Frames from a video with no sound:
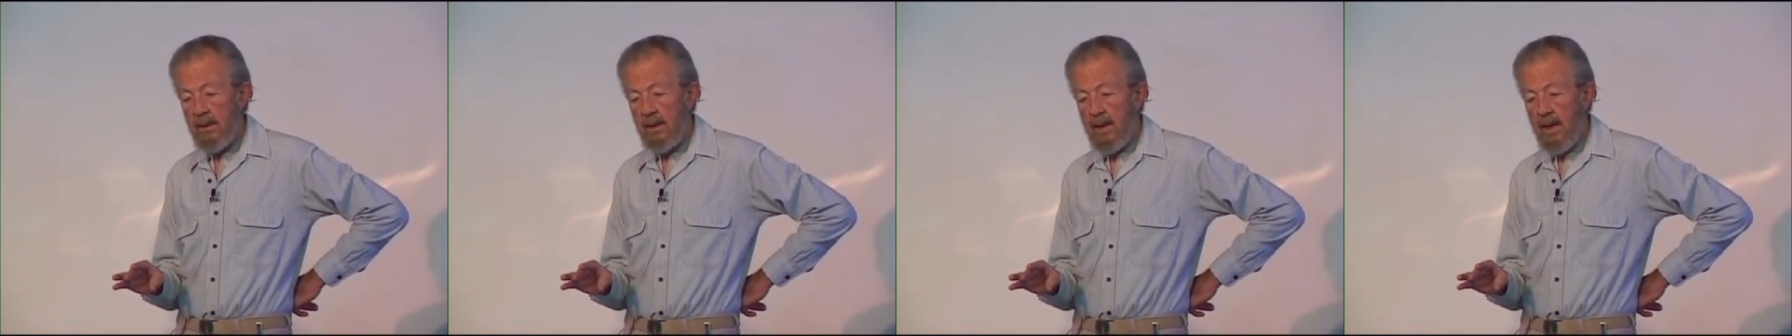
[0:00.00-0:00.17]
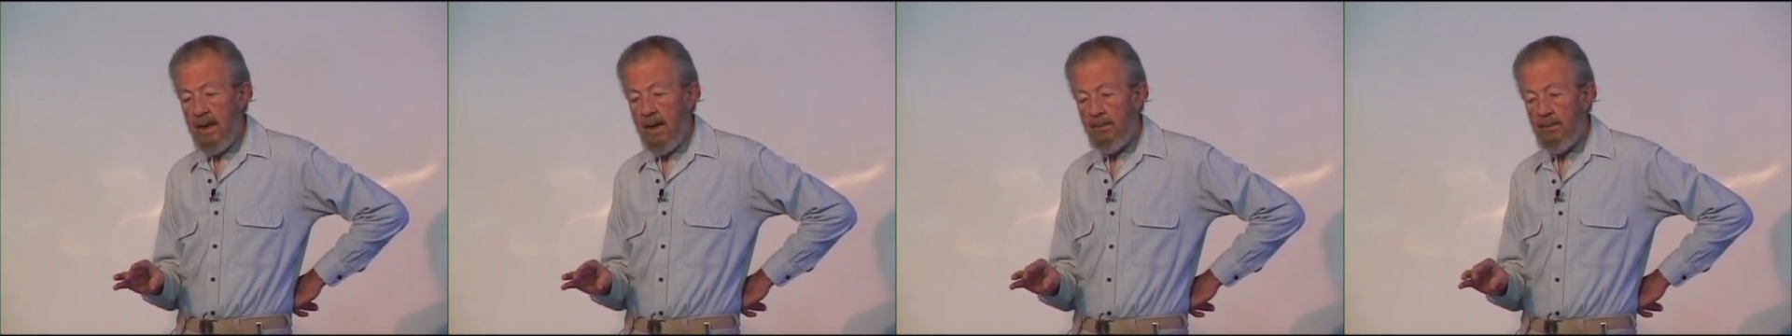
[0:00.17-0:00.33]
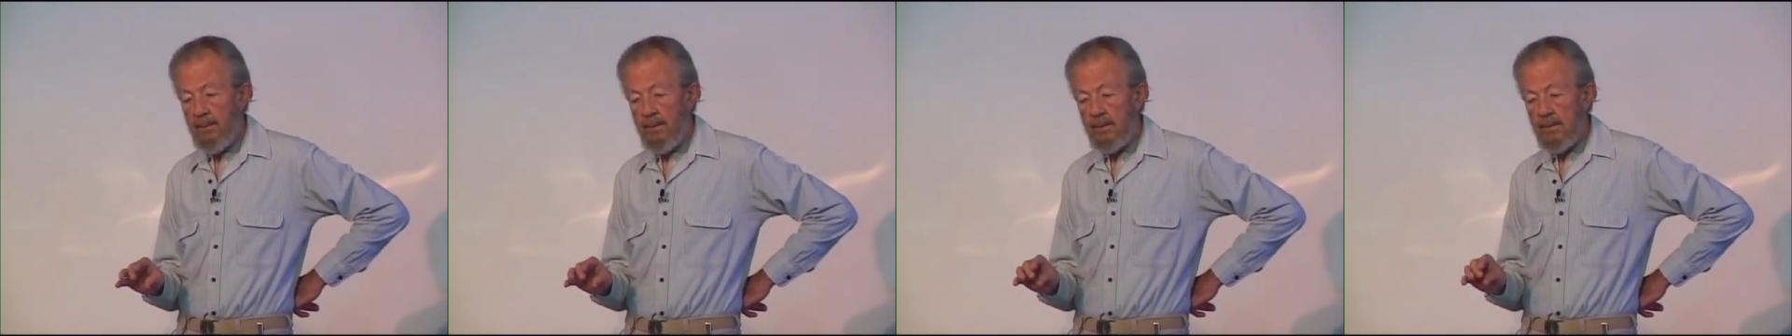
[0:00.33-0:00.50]

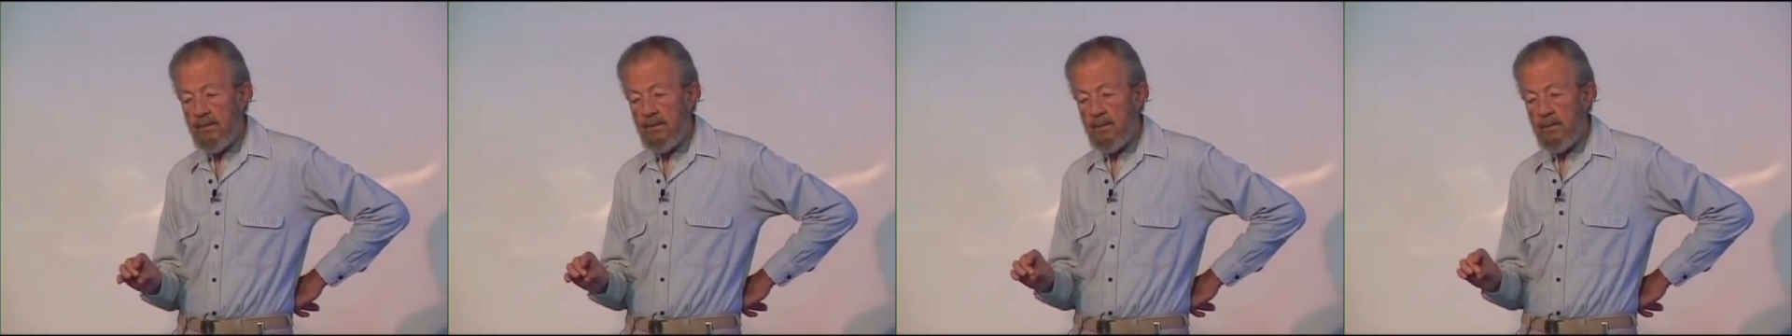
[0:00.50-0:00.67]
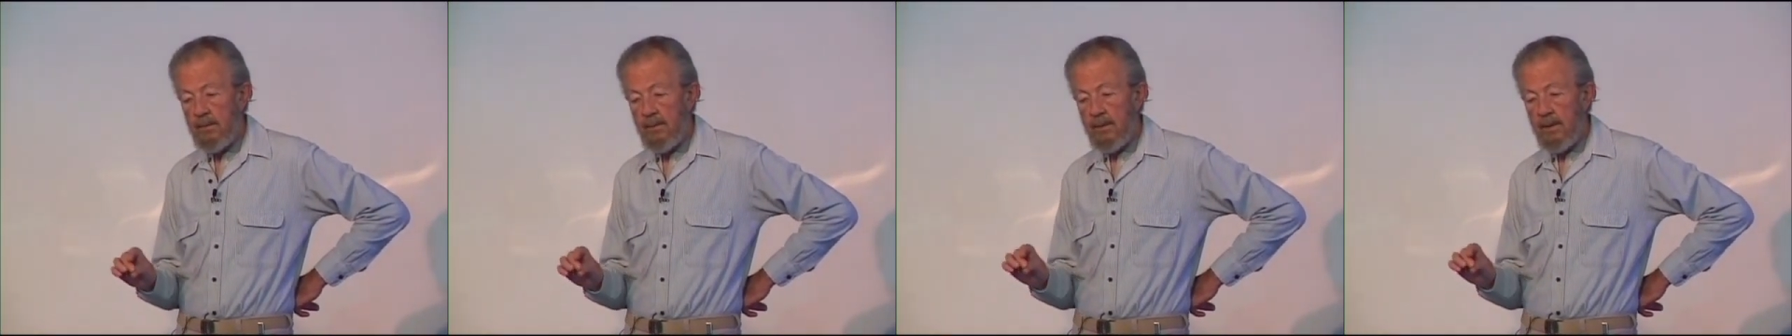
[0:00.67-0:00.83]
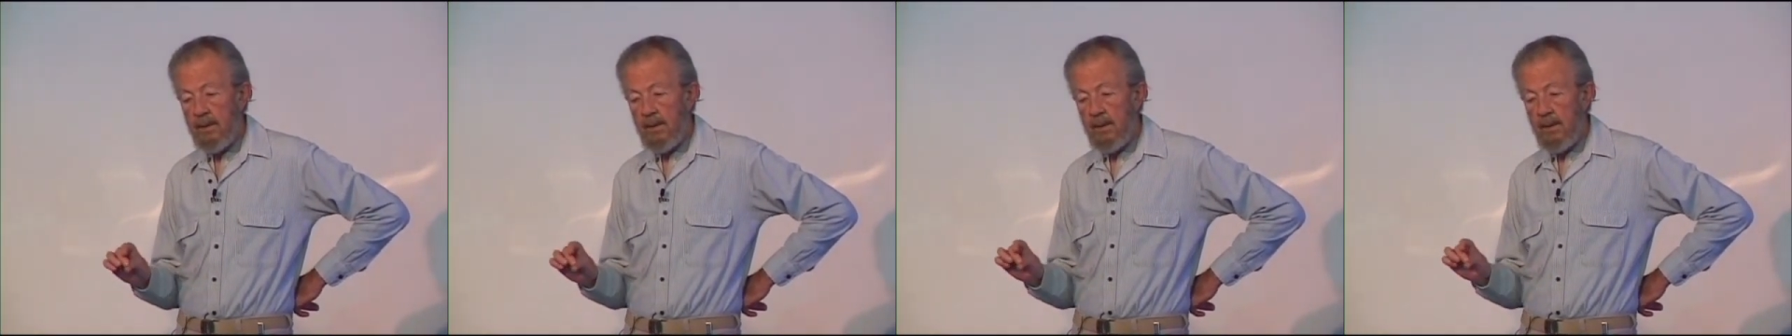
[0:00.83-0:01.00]
happens
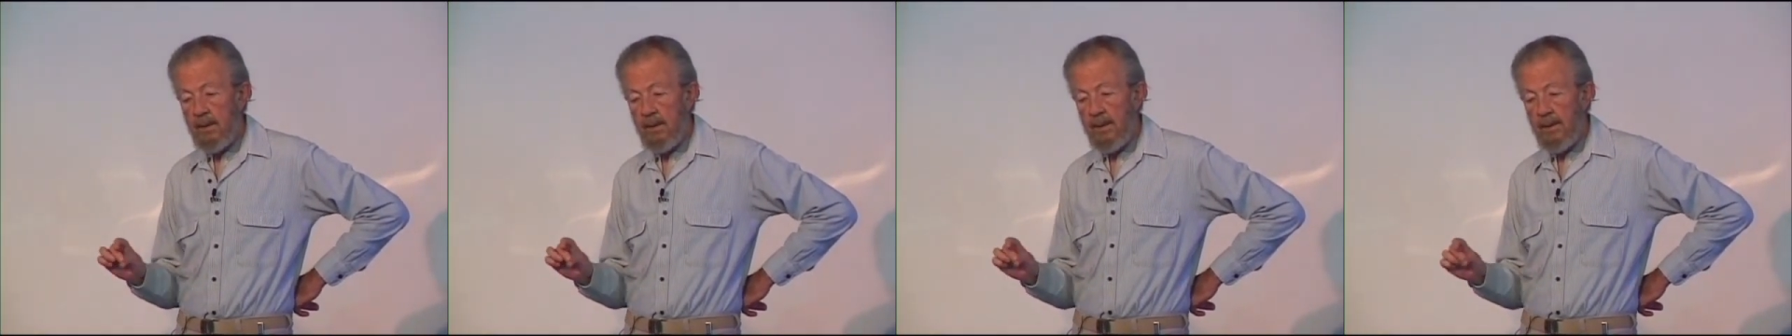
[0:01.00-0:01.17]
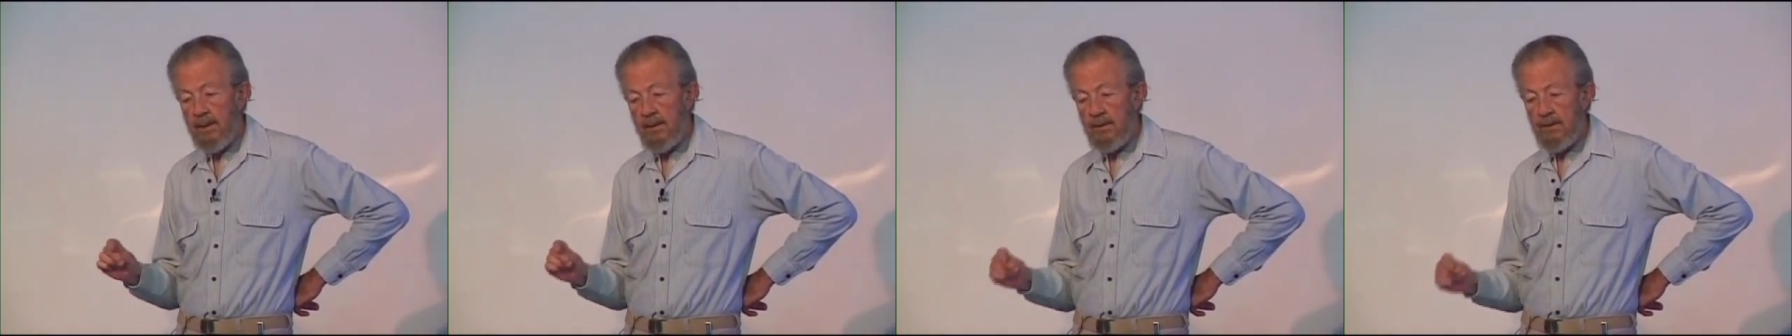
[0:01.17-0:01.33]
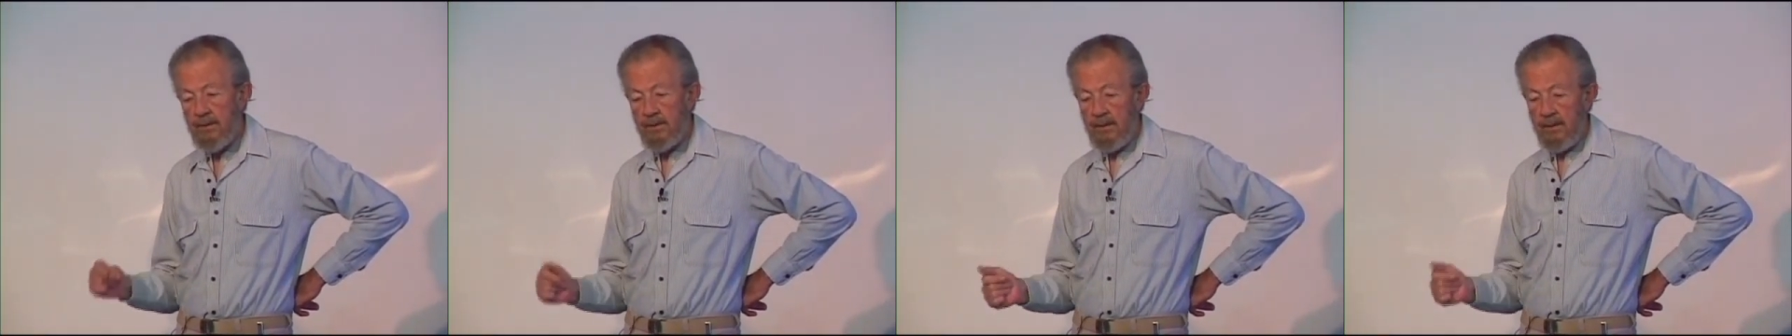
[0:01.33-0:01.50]
within an
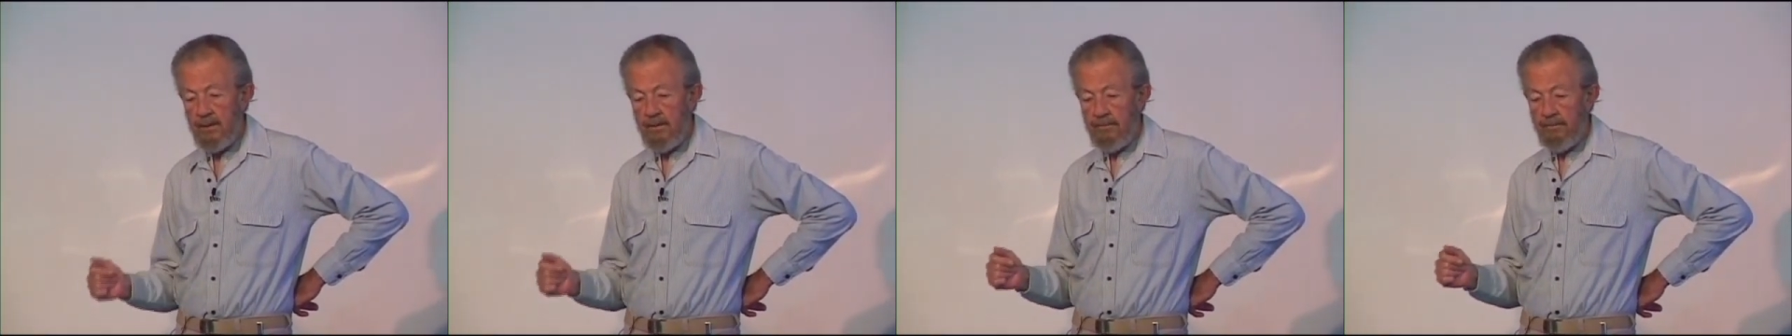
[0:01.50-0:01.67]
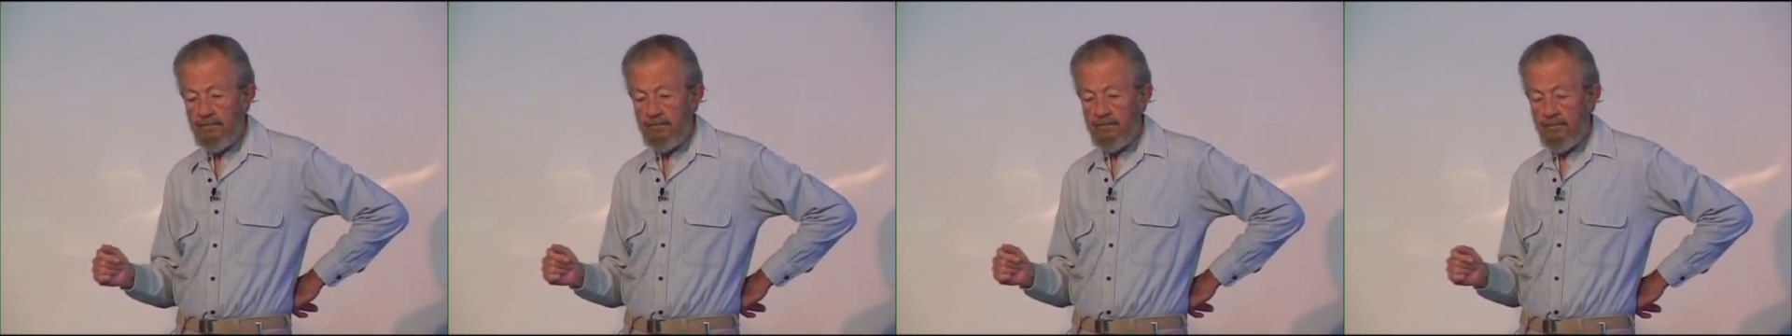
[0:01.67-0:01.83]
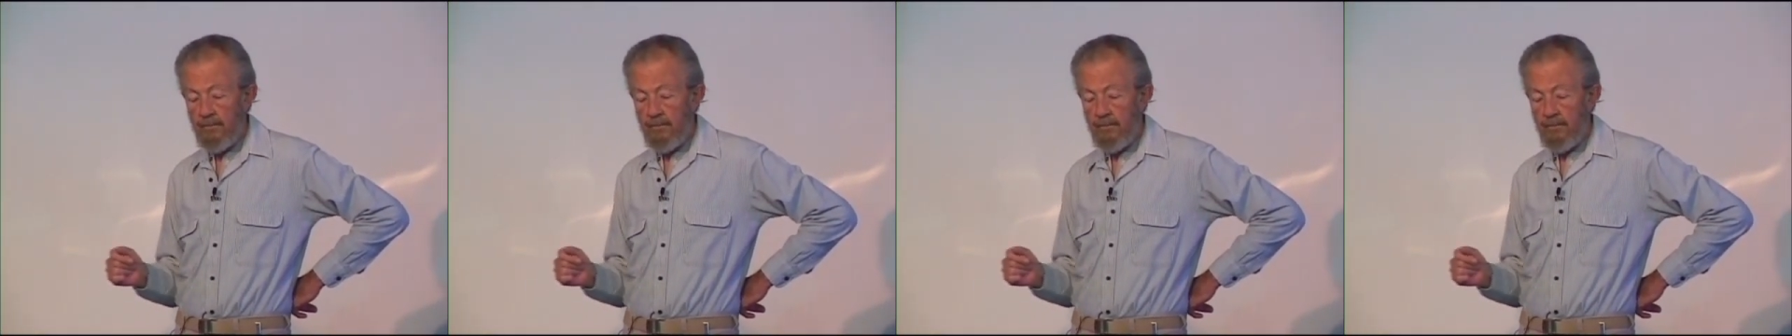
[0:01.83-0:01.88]
instant.